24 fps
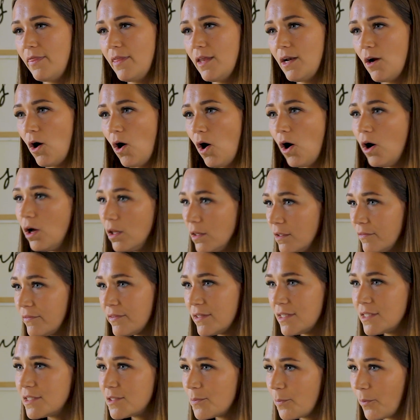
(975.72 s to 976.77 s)
And then all of
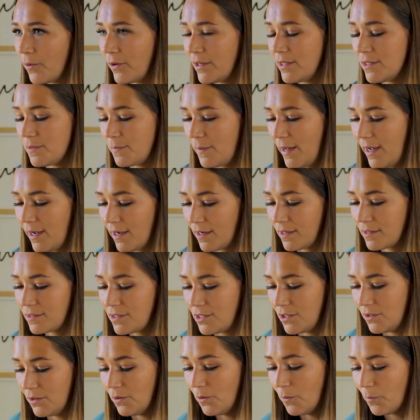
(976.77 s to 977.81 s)
this points back
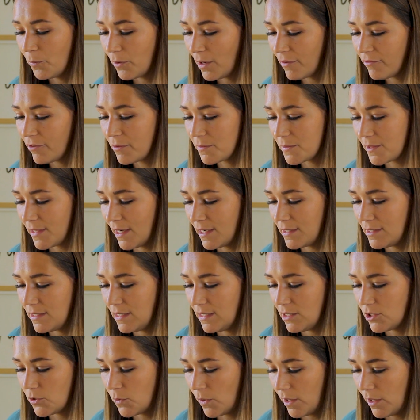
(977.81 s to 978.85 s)
to Proverbs
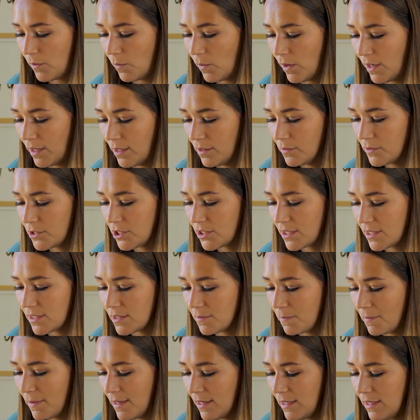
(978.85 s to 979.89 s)
19:21, which
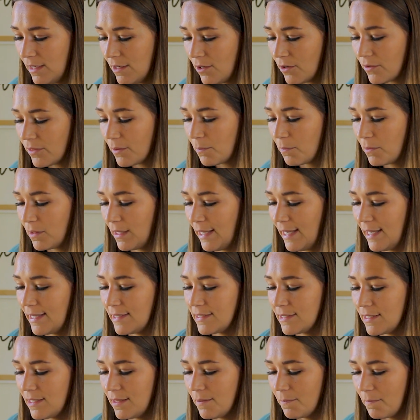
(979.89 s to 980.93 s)
says, many are the
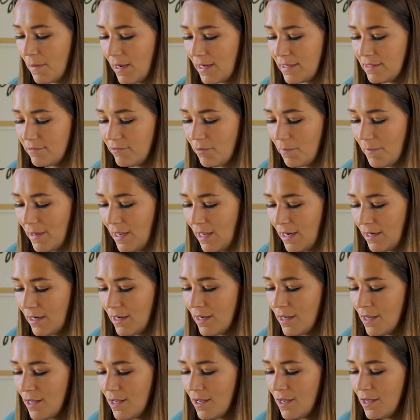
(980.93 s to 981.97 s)
plans in the mind of a man,
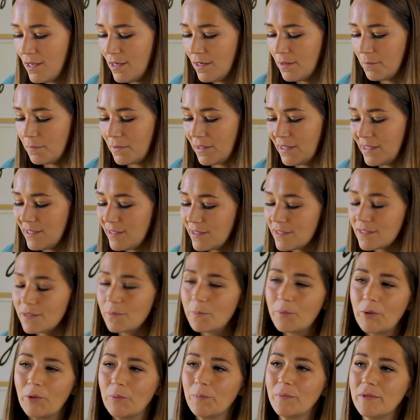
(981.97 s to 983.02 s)
but it is the
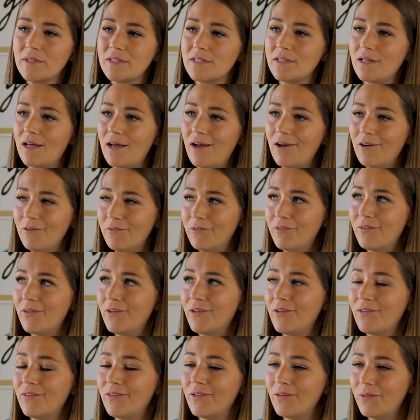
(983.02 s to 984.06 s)
purpose of
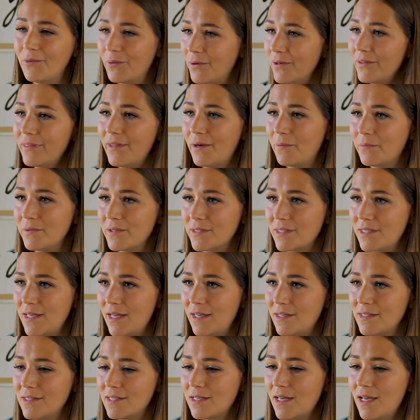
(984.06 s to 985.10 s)
the Lord that will
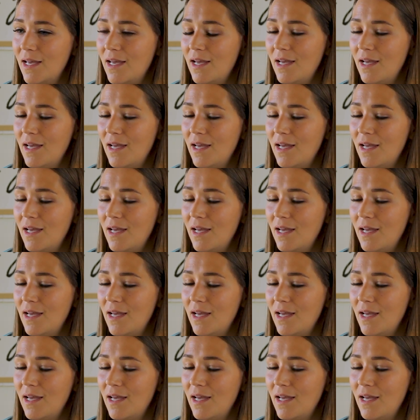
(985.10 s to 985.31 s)
stand.